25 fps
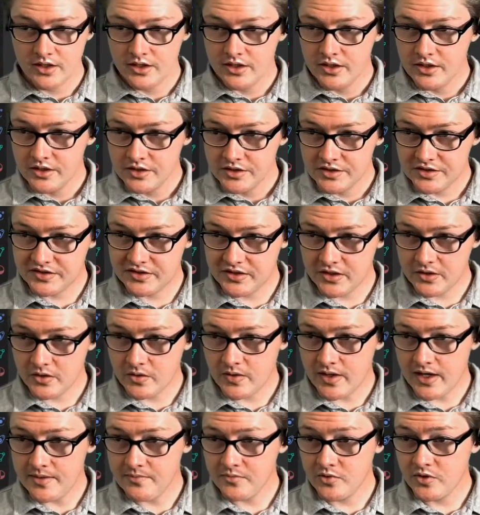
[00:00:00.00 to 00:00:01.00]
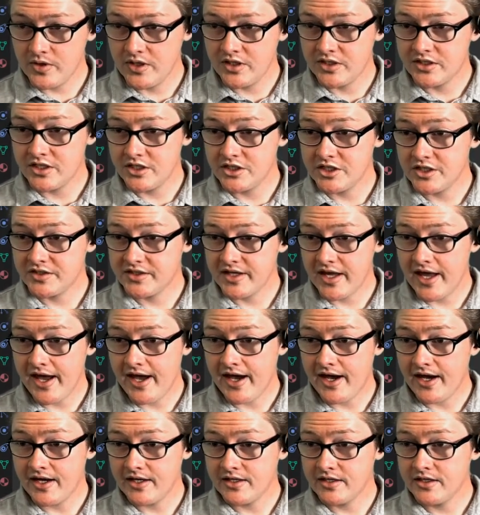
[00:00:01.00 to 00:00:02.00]
So I'm going to just
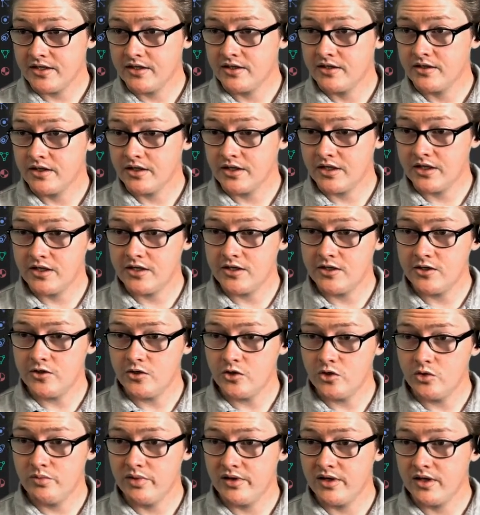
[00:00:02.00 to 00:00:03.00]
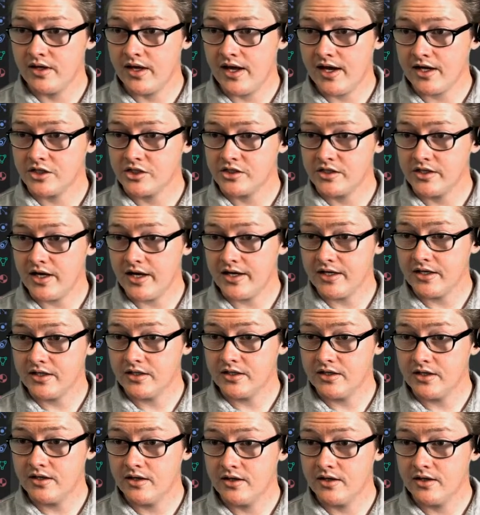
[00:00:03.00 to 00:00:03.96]
add a cube. Actually, I can